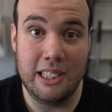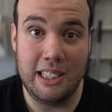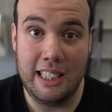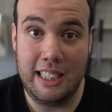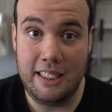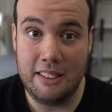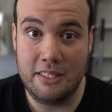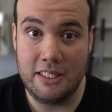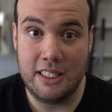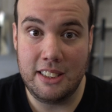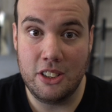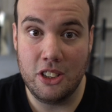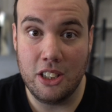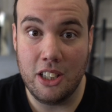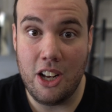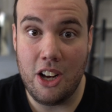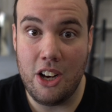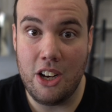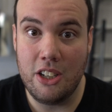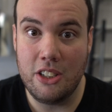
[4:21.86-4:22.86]
leaves in your
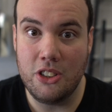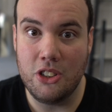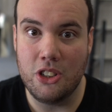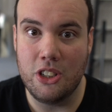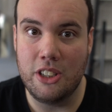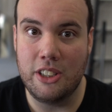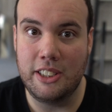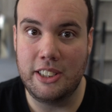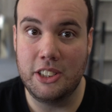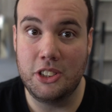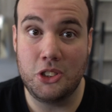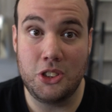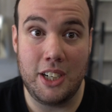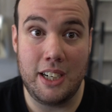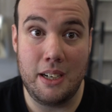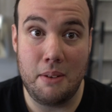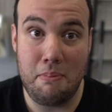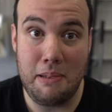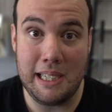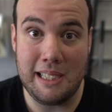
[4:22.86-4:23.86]
lawn, or you're
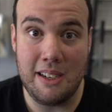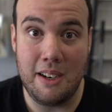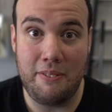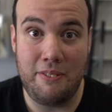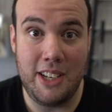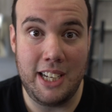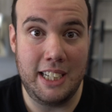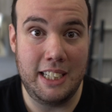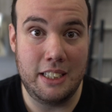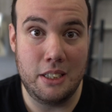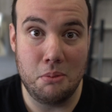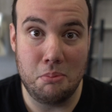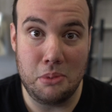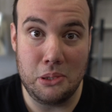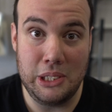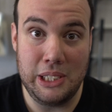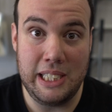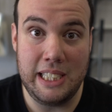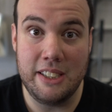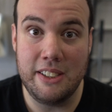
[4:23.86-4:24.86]
trying to pick up any
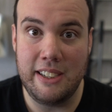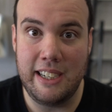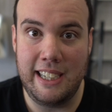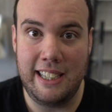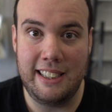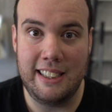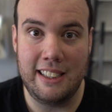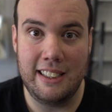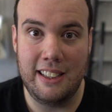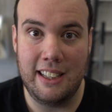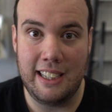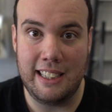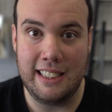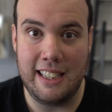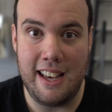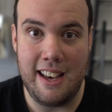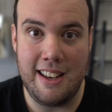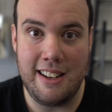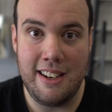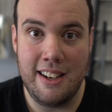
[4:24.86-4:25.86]
debris or anything like
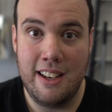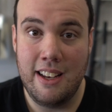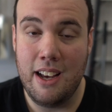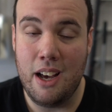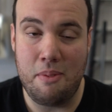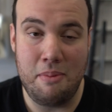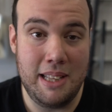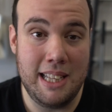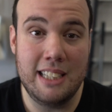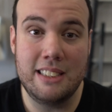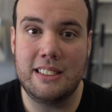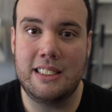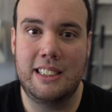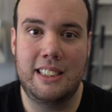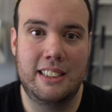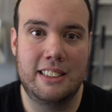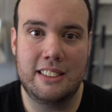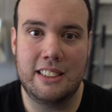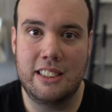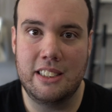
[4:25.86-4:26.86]
that, I mean, this
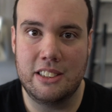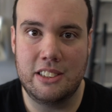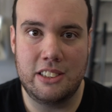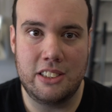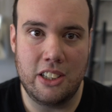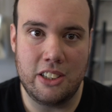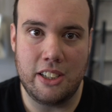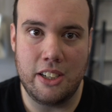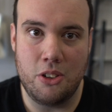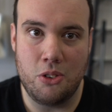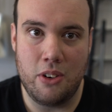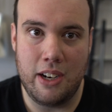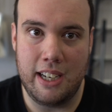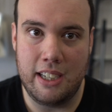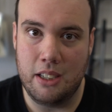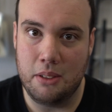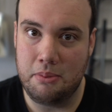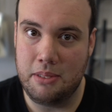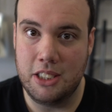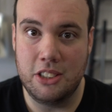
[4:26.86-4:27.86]
thing is gonna suck it
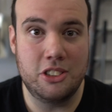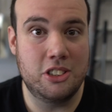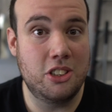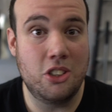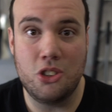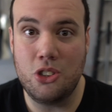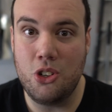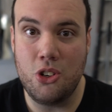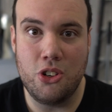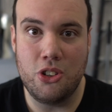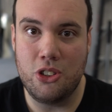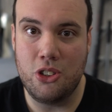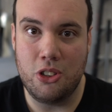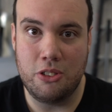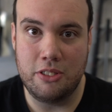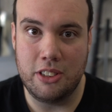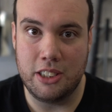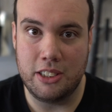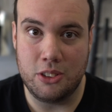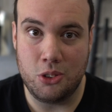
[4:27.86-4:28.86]
right up. There's no going
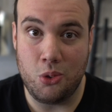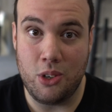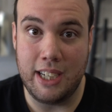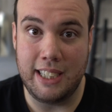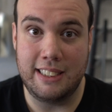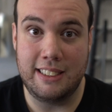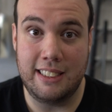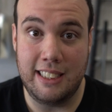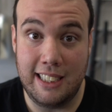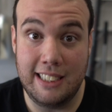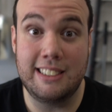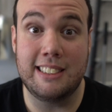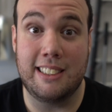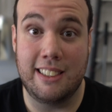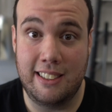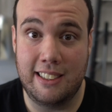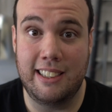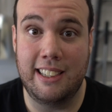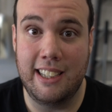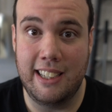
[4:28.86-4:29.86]
over it twice. It's
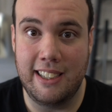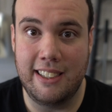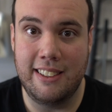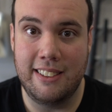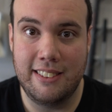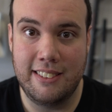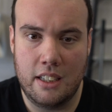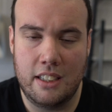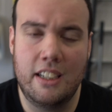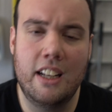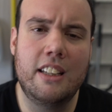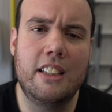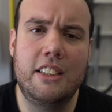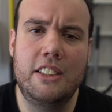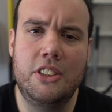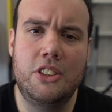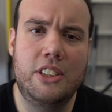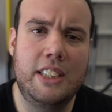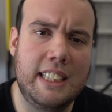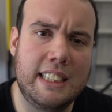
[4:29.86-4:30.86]
gonna get it. Another
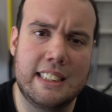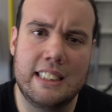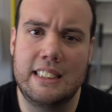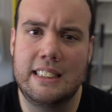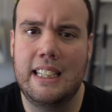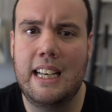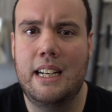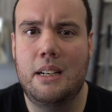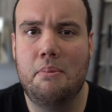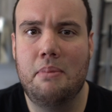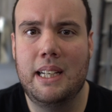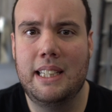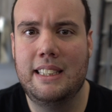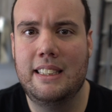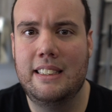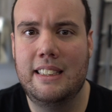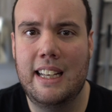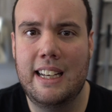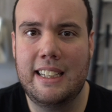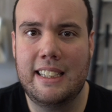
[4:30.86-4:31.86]
unique design about
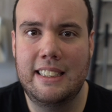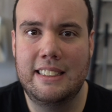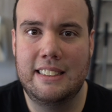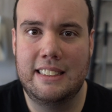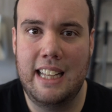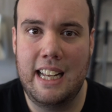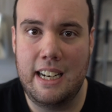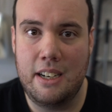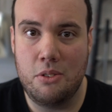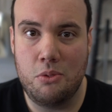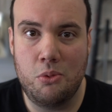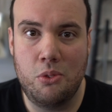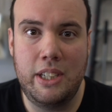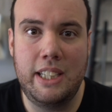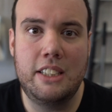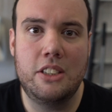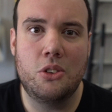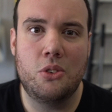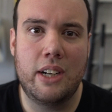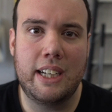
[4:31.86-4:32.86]
the deck is that it
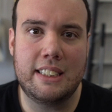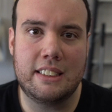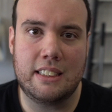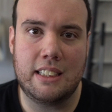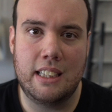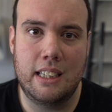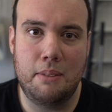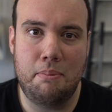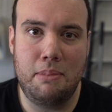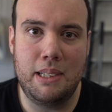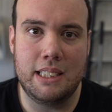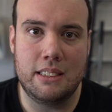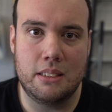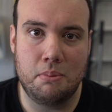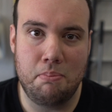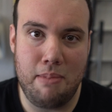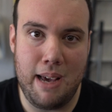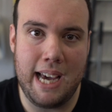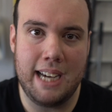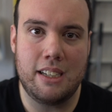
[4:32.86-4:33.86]
redirects clippings
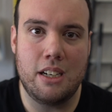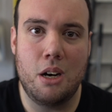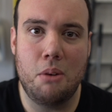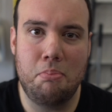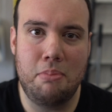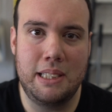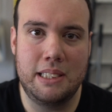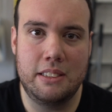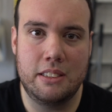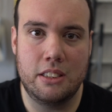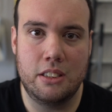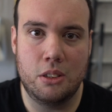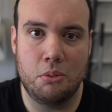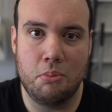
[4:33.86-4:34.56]
back up into the